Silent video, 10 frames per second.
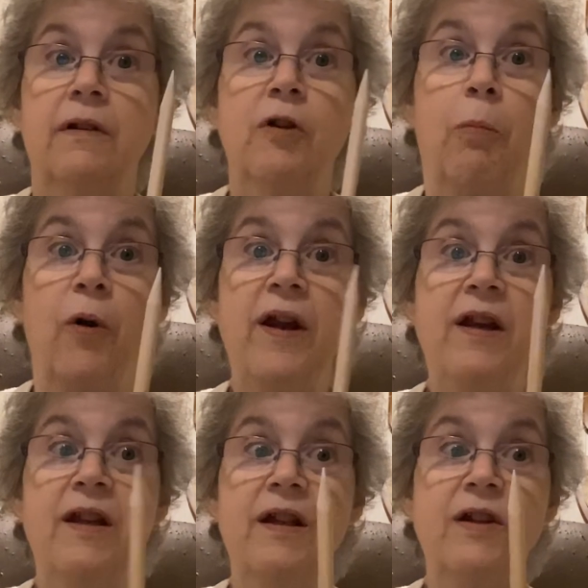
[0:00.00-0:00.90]
No
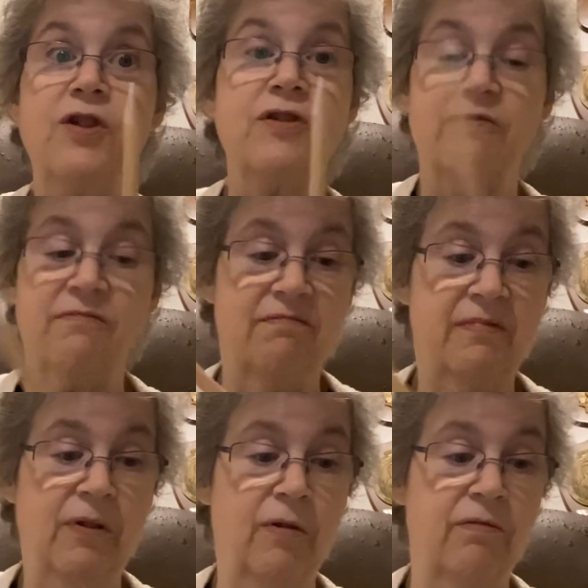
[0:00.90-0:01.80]
breakage,
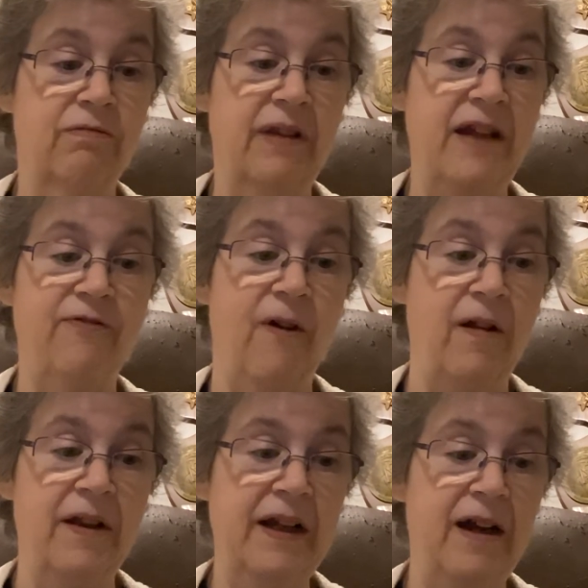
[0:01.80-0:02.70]
no lead
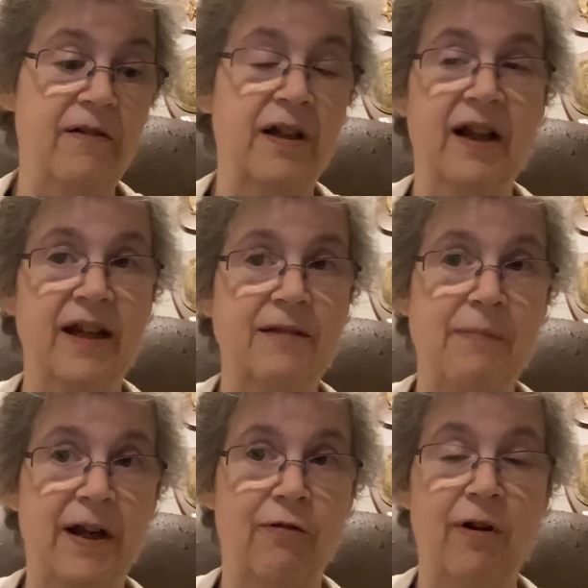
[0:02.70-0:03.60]
falling out, unlike
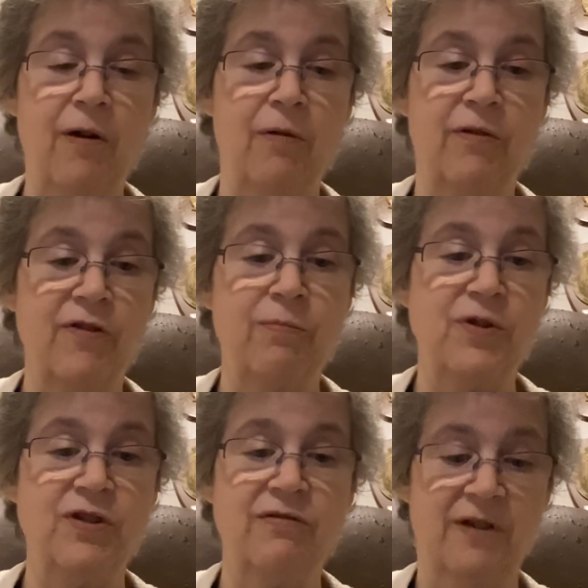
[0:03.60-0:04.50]
my Crayolas,
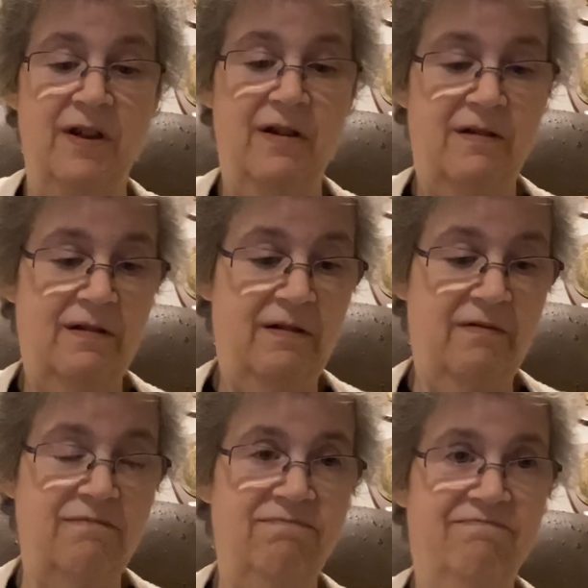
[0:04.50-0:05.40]
which are